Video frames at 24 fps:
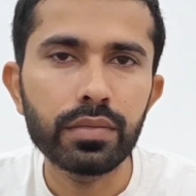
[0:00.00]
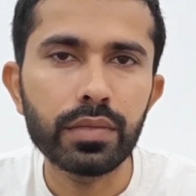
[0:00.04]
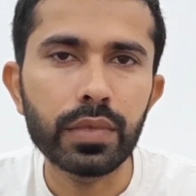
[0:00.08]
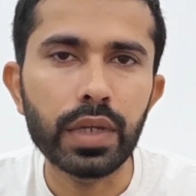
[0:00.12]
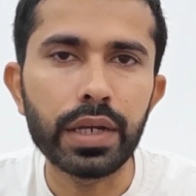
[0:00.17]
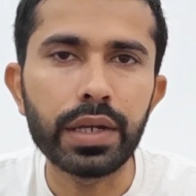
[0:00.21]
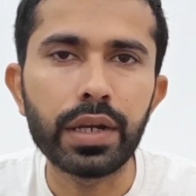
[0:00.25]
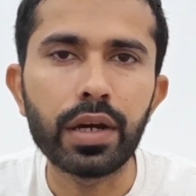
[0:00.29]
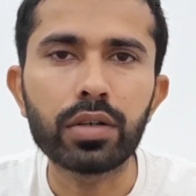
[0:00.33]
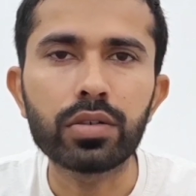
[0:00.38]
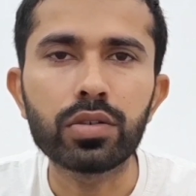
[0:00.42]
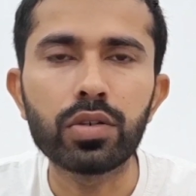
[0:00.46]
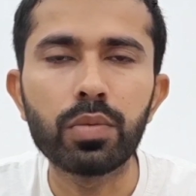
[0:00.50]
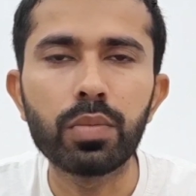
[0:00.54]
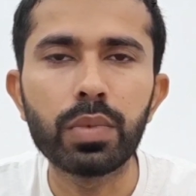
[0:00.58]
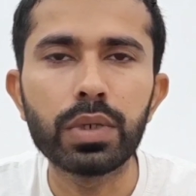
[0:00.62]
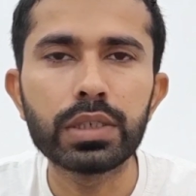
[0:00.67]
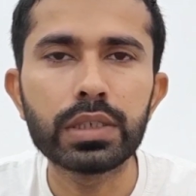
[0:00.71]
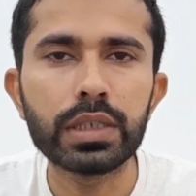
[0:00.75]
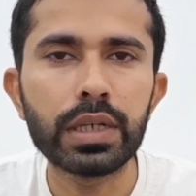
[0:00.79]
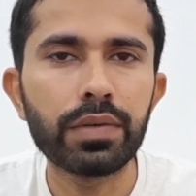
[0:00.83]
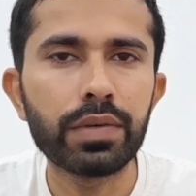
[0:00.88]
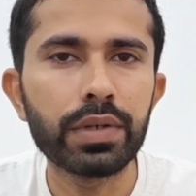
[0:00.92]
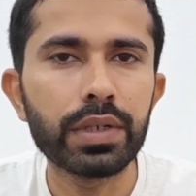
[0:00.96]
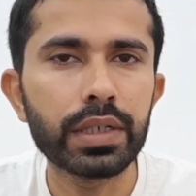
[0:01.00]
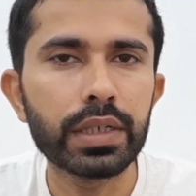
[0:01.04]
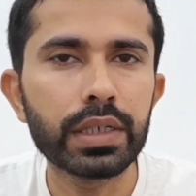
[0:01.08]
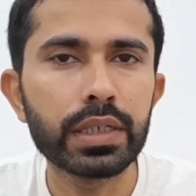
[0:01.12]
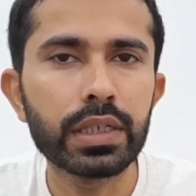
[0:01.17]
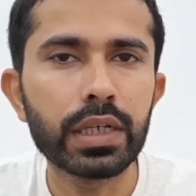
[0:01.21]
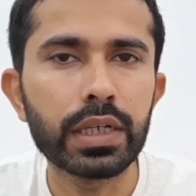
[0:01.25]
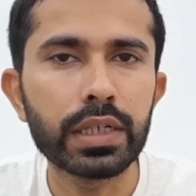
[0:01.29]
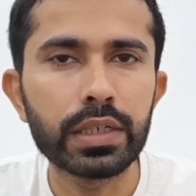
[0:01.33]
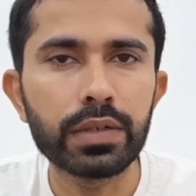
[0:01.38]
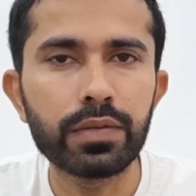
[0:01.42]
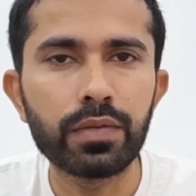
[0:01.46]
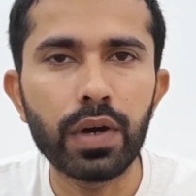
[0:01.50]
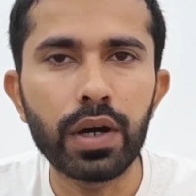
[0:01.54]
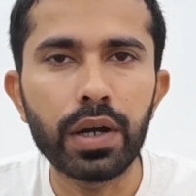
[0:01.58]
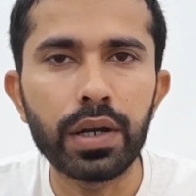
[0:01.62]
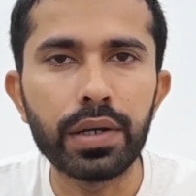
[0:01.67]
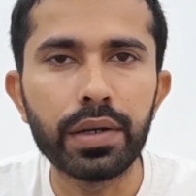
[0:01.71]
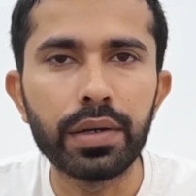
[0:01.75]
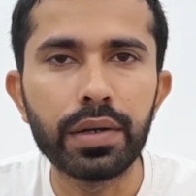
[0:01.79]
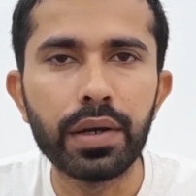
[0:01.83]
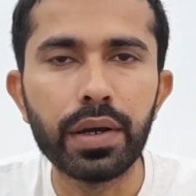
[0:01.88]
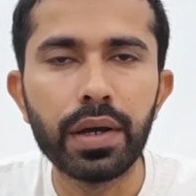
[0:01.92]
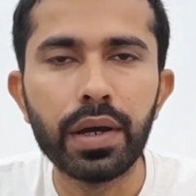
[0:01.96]
In October
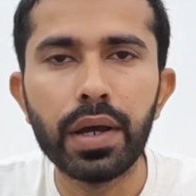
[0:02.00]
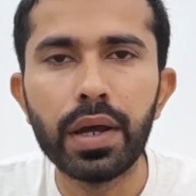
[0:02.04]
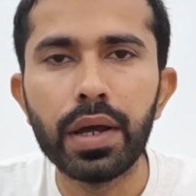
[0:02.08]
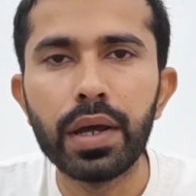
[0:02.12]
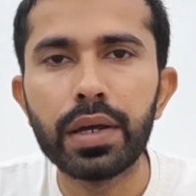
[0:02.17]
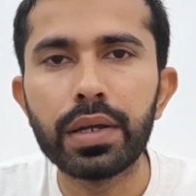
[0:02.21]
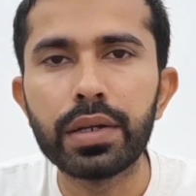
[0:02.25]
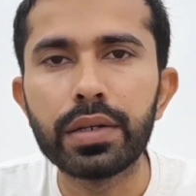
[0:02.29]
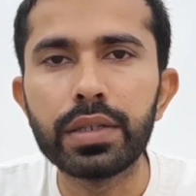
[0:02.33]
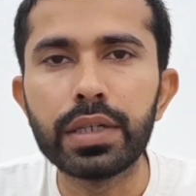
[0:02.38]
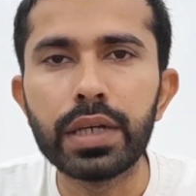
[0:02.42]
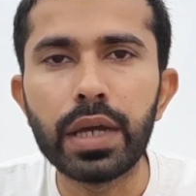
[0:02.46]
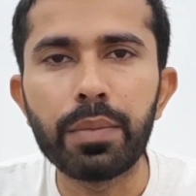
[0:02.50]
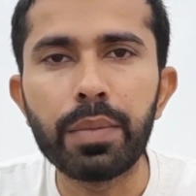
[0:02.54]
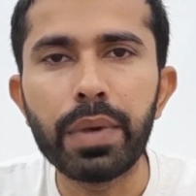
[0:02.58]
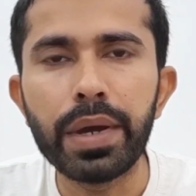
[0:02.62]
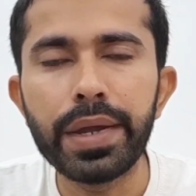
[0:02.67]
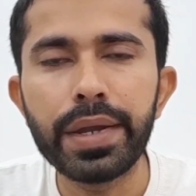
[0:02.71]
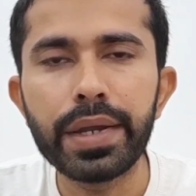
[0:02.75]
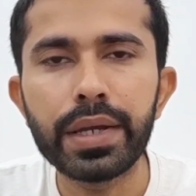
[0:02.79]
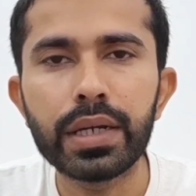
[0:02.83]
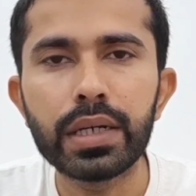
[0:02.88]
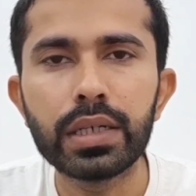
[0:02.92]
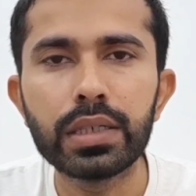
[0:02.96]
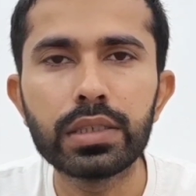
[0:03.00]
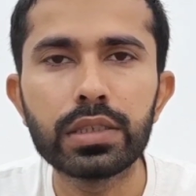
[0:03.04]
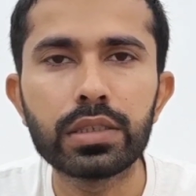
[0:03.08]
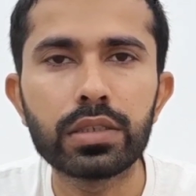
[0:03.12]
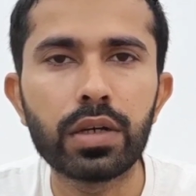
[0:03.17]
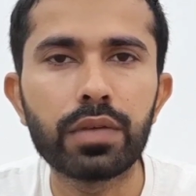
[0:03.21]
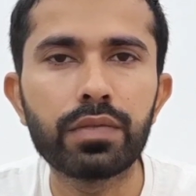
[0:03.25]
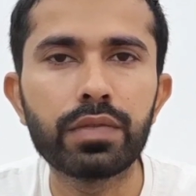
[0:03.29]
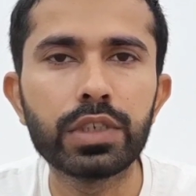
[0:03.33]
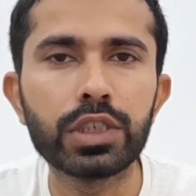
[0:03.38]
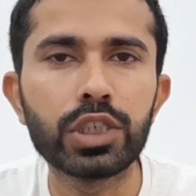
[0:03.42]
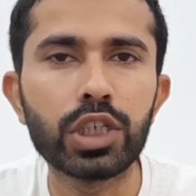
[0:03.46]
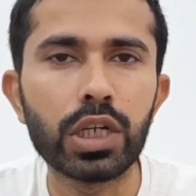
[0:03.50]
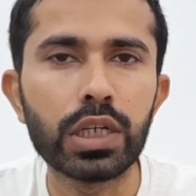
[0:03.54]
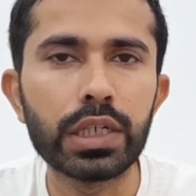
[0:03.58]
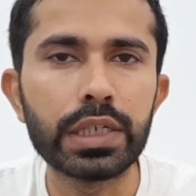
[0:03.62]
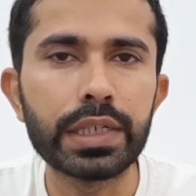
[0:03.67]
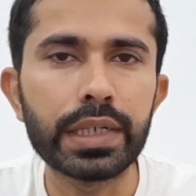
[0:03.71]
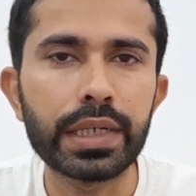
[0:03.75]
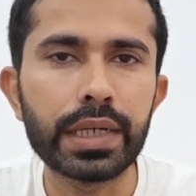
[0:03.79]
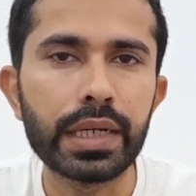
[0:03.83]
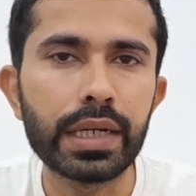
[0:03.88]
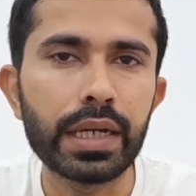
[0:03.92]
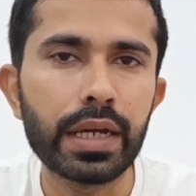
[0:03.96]
1781, the Americans officially
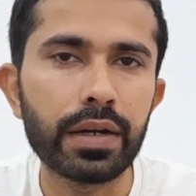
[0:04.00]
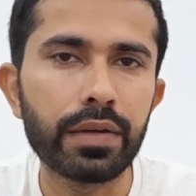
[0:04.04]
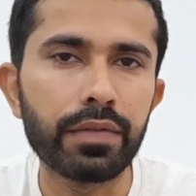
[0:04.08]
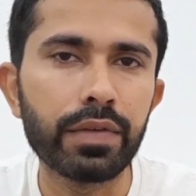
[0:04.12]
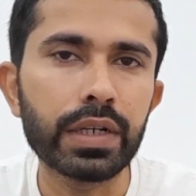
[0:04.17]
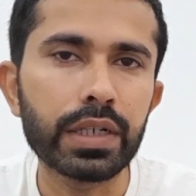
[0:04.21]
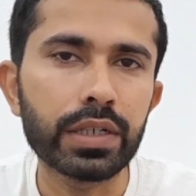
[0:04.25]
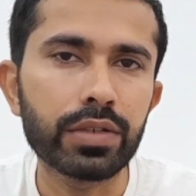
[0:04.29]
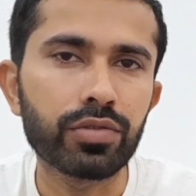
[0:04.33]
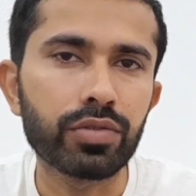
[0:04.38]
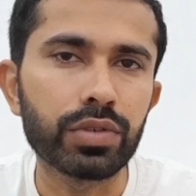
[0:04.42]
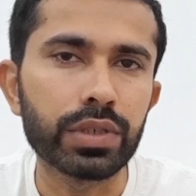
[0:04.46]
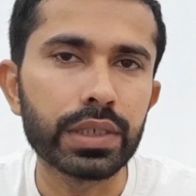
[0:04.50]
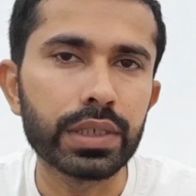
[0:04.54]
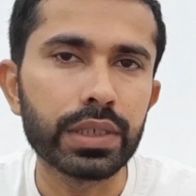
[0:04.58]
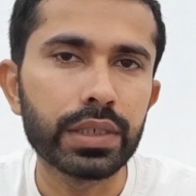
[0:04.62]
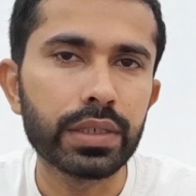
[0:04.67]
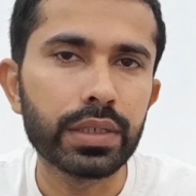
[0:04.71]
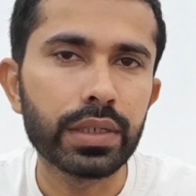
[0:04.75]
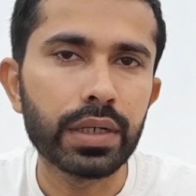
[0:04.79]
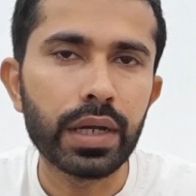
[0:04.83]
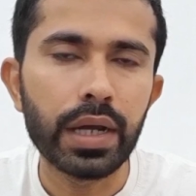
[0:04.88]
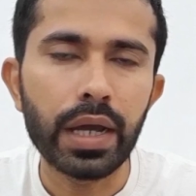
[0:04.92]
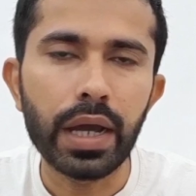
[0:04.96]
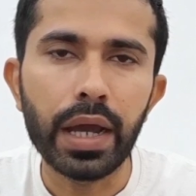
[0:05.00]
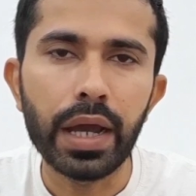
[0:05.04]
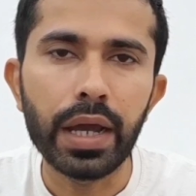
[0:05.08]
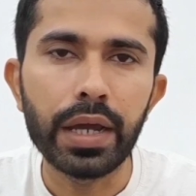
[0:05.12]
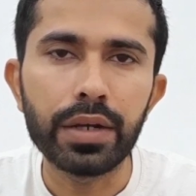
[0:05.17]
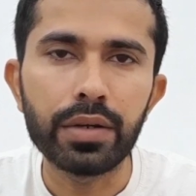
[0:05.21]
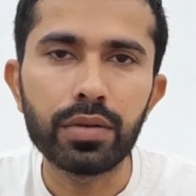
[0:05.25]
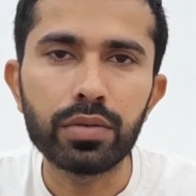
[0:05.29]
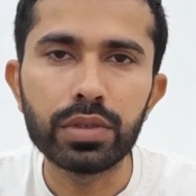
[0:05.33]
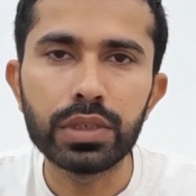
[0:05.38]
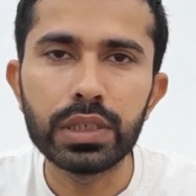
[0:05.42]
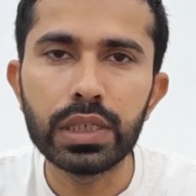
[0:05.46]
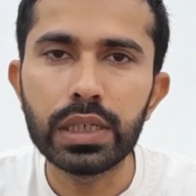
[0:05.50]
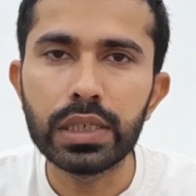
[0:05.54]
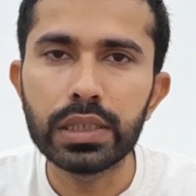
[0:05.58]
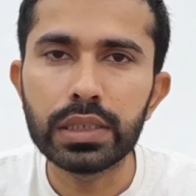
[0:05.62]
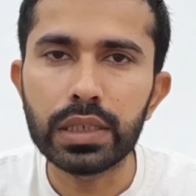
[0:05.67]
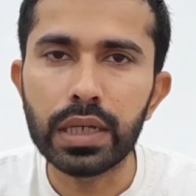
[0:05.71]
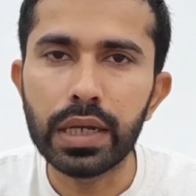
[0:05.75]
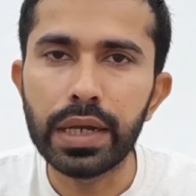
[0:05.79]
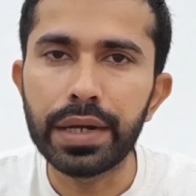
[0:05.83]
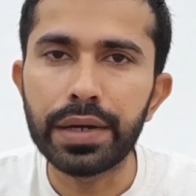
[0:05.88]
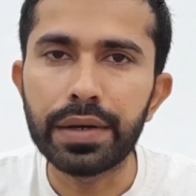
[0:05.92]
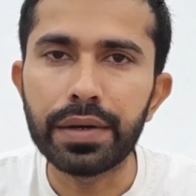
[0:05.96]
declared victory, and 2 years
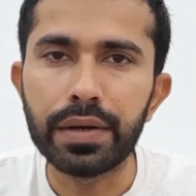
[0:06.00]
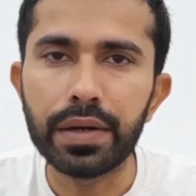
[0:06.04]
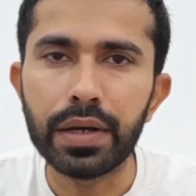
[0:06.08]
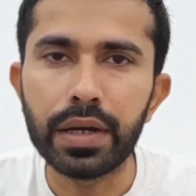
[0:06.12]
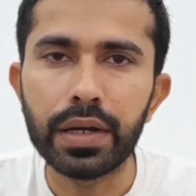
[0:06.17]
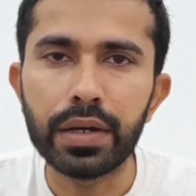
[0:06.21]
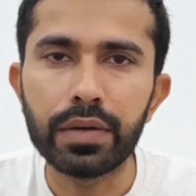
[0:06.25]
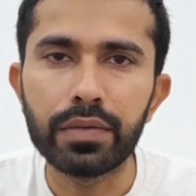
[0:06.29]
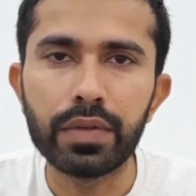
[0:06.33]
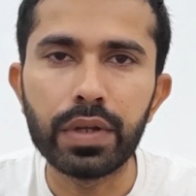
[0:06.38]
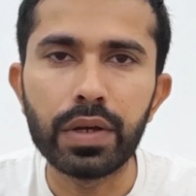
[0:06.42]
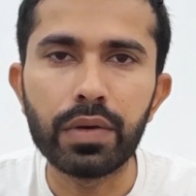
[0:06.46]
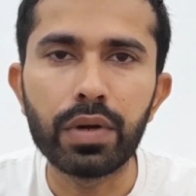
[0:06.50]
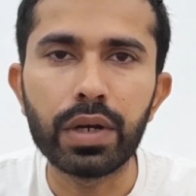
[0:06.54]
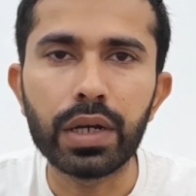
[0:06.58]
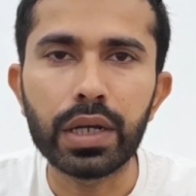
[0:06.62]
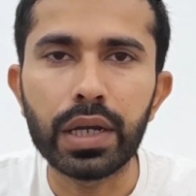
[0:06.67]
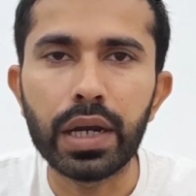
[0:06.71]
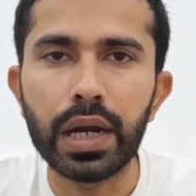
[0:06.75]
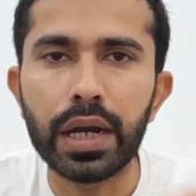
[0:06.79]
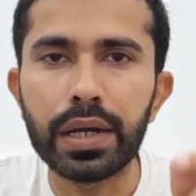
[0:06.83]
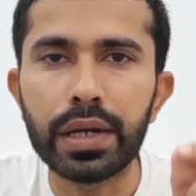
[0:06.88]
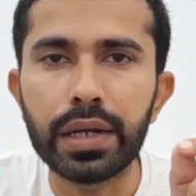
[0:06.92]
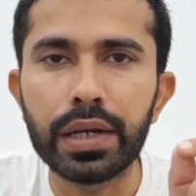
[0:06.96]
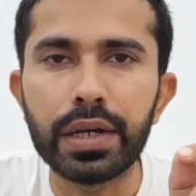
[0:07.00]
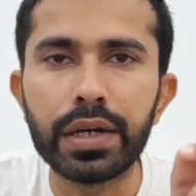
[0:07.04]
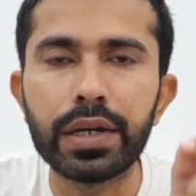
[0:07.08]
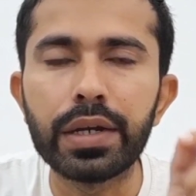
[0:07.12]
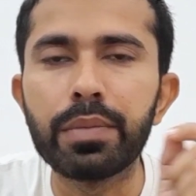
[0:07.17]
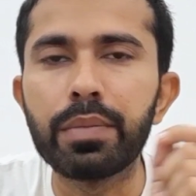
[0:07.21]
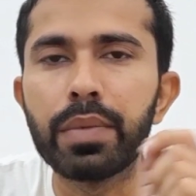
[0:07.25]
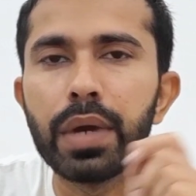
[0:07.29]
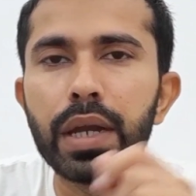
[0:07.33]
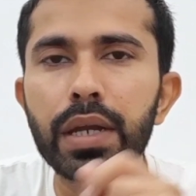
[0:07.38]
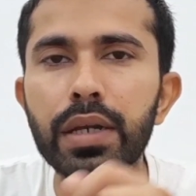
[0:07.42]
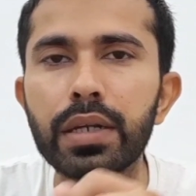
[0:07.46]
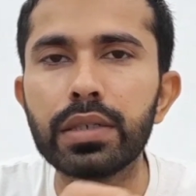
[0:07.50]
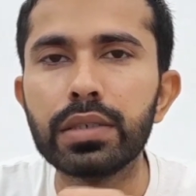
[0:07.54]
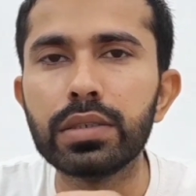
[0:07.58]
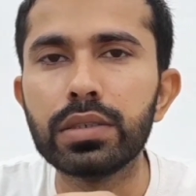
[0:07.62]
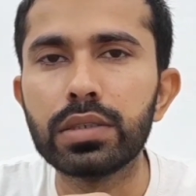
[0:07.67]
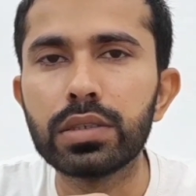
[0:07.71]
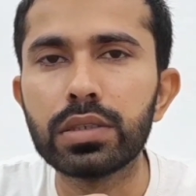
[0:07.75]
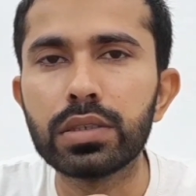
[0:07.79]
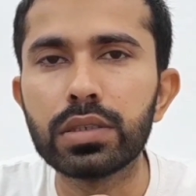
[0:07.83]
later they were granted independence.